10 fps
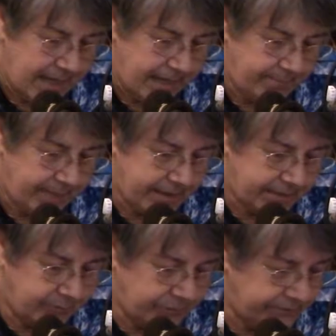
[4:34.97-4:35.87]
and make
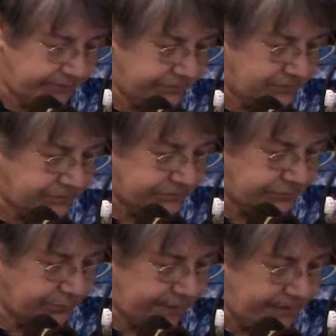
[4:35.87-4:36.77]
it more difficult
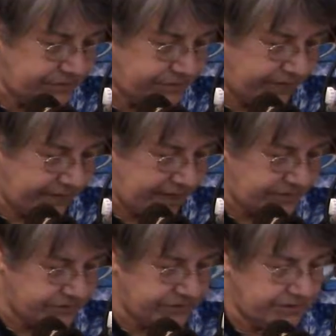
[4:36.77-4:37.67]
to arrange
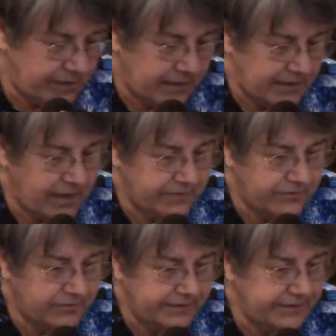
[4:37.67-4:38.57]
vacation and
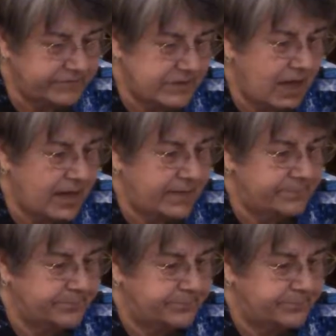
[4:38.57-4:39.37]
other leave time.